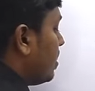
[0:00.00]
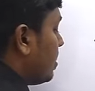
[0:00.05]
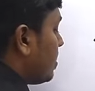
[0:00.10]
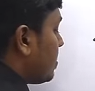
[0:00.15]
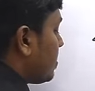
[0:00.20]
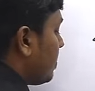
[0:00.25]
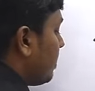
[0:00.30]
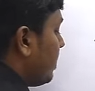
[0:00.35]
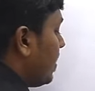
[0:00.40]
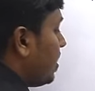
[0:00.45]

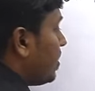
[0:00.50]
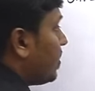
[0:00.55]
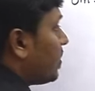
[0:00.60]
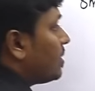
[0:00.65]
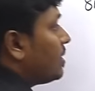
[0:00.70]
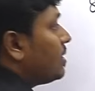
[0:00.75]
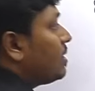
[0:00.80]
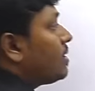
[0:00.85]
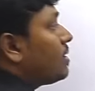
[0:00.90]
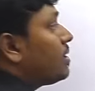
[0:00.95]
So we know
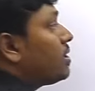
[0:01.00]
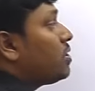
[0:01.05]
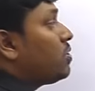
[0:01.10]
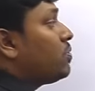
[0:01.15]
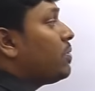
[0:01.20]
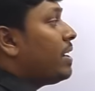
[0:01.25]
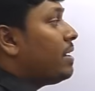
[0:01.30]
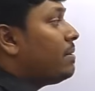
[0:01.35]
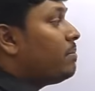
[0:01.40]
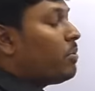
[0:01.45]
that
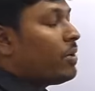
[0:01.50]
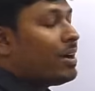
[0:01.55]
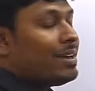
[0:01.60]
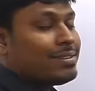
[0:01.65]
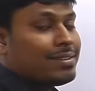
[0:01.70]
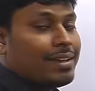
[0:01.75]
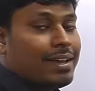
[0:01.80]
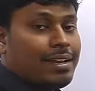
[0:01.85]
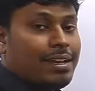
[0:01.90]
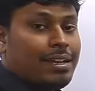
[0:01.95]
12
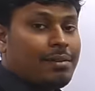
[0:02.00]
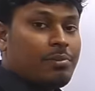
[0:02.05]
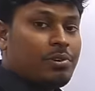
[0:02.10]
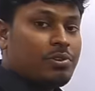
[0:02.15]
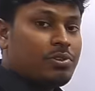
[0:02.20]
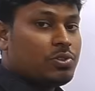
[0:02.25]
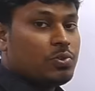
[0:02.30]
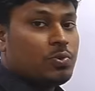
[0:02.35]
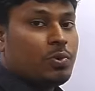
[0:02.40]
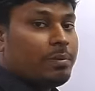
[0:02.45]
boys can able
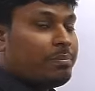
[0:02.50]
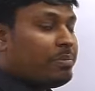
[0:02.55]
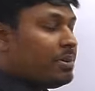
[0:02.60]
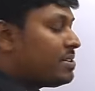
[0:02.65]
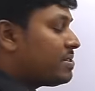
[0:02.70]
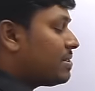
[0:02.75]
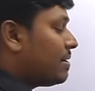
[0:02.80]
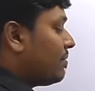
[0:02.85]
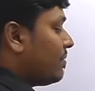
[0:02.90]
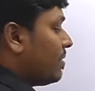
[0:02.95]
to do a
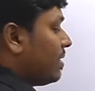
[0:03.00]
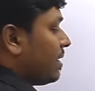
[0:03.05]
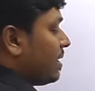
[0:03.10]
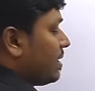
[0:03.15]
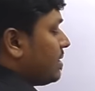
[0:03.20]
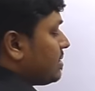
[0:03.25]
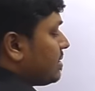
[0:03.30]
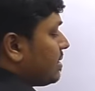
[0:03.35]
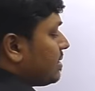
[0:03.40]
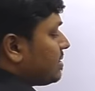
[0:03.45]
piece of work
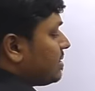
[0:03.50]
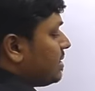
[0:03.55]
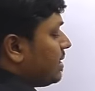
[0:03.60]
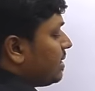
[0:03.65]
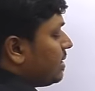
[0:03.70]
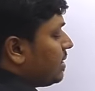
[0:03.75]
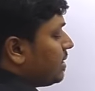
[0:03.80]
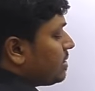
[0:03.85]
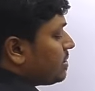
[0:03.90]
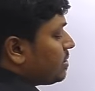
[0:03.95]
in
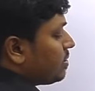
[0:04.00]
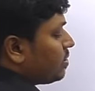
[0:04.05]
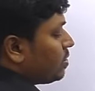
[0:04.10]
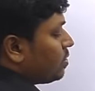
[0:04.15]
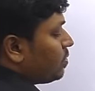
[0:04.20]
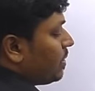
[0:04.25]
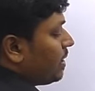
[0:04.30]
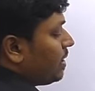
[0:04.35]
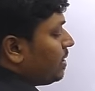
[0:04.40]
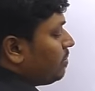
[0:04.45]
16 days. So
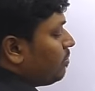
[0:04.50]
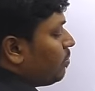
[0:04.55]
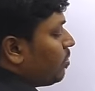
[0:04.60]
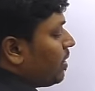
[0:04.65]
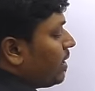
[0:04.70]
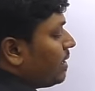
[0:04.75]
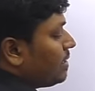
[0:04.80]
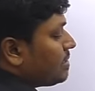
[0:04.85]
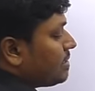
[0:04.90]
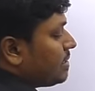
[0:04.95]
12
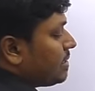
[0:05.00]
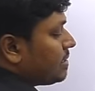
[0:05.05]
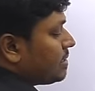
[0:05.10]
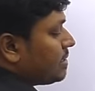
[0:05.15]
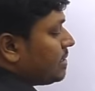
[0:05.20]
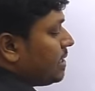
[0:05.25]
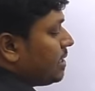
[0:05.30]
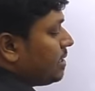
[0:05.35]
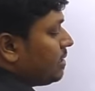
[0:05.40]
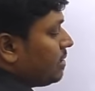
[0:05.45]
boys
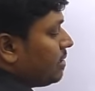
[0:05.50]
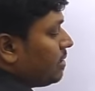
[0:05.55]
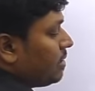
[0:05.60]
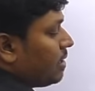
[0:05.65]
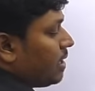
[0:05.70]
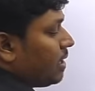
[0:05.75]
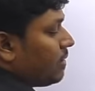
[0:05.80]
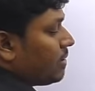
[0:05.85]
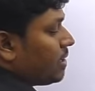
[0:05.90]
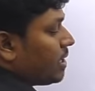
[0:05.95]

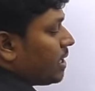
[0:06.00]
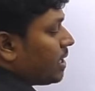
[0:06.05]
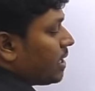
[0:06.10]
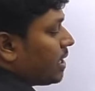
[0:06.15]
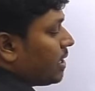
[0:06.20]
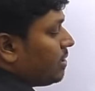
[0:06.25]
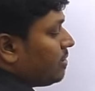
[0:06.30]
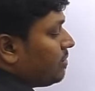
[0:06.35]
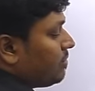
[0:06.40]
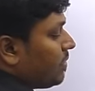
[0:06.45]
16, our
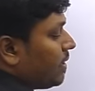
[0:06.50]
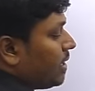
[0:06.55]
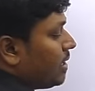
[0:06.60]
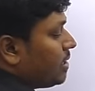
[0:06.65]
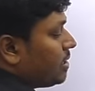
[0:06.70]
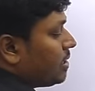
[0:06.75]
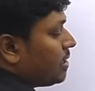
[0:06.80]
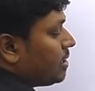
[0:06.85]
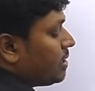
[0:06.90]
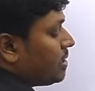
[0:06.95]
target to
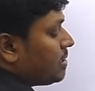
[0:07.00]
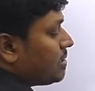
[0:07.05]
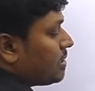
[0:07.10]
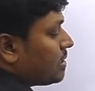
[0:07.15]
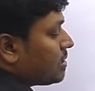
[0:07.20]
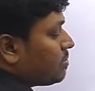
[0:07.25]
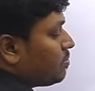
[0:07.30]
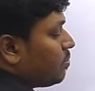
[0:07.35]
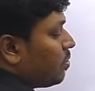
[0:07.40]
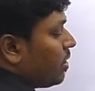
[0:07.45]
find
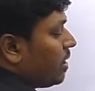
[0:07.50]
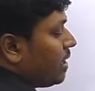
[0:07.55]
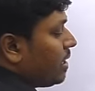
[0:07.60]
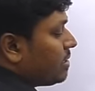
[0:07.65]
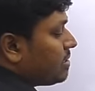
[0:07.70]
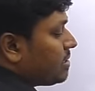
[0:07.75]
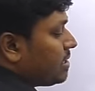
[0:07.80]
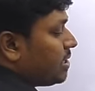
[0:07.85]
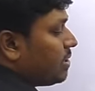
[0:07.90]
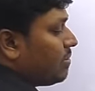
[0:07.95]
36 boy
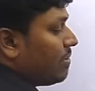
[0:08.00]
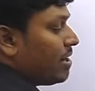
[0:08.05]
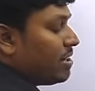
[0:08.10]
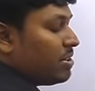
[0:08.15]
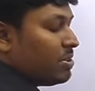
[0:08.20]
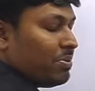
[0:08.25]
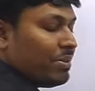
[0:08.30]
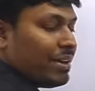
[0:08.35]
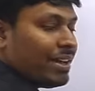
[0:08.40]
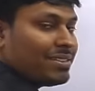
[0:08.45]
is equal
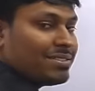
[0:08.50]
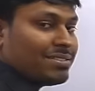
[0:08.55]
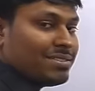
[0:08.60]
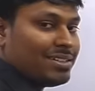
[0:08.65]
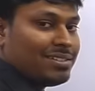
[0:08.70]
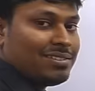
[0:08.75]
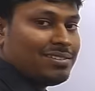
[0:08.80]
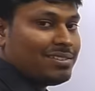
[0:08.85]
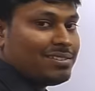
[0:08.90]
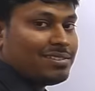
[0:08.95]
to x.
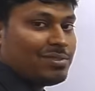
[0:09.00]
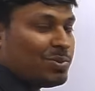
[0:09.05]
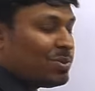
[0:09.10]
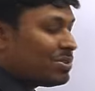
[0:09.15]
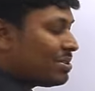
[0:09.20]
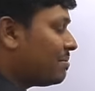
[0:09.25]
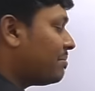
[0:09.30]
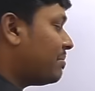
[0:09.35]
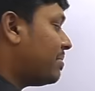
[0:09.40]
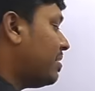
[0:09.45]
That's it, so
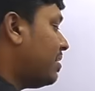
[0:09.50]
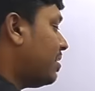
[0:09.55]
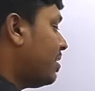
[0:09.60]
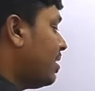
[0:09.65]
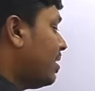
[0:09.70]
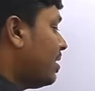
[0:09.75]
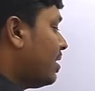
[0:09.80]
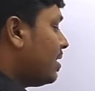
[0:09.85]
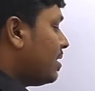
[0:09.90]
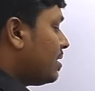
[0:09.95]
simple.
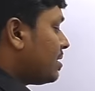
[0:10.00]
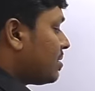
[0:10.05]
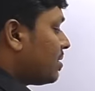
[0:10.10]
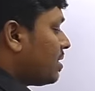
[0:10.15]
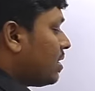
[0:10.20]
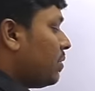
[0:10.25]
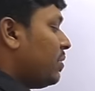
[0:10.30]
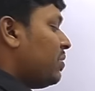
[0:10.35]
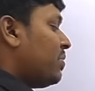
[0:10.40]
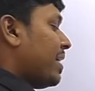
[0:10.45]
So
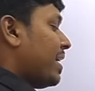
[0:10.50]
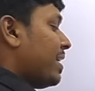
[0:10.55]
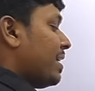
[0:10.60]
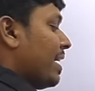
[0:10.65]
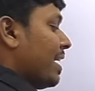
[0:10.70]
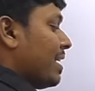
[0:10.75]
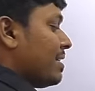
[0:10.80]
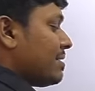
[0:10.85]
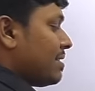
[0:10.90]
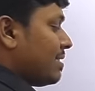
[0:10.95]
now you can
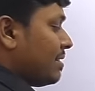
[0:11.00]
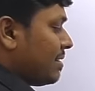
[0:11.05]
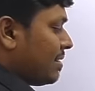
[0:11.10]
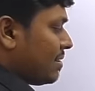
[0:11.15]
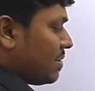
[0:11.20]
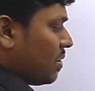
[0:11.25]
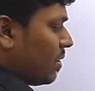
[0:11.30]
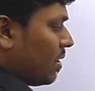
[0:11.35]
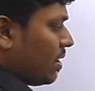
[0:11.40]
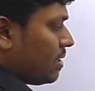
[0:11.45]
cancel
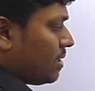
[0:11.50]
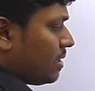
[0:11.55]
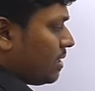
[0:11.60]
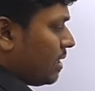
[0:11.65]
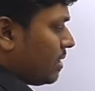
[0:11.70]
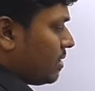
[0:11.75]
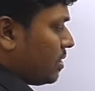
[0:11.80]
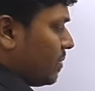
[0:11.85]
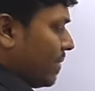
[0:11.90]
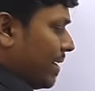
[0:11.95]
this on
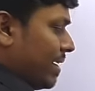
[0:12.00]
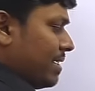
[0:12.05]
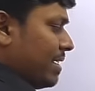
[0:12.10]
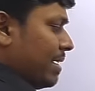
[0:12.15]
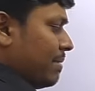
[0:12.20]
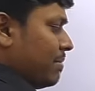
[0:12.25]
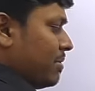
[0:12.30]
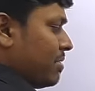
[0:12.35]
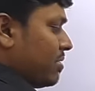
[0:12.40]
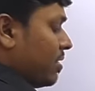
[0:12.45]
12
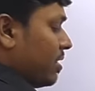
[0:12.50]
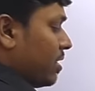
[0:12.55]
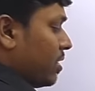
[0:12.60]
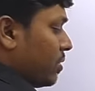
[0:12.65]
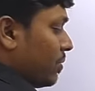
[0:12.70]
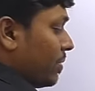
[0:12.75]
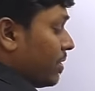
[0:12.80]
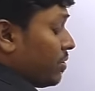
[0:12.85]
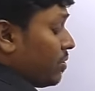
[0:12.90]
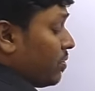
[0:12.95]
table. Sorry,
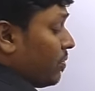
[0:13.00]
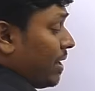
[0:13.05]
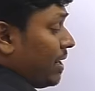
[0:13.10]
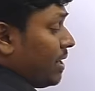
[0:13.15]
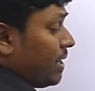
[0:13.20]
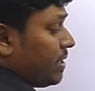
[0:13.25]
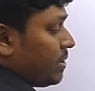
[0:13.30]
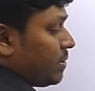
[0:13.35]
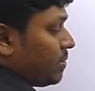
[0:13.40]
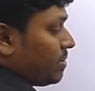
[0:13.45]

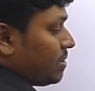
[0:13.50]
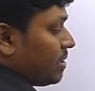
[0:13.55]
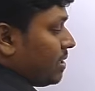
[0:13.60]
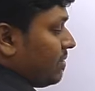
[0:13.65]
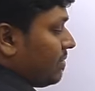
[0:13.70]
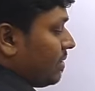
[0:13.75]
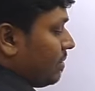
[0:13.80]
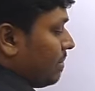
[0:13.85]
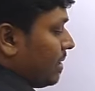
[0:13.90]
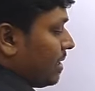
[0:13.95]
12 into
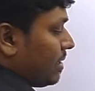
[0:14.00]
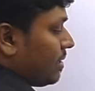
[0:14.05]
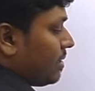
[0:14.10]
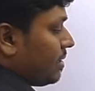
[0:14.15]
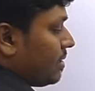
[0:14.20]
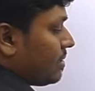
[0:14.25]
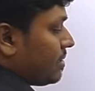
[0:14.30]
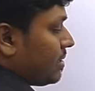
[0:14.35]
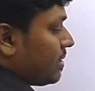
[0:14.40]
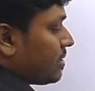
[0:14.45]
3 will be
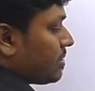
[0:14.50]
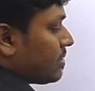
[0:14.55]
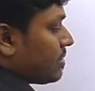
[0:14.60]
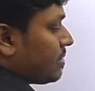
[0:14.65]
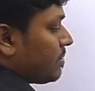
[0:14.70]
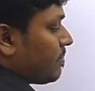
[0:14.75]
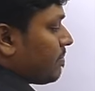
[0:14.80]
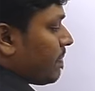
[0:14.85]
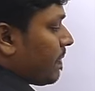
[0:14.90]
36.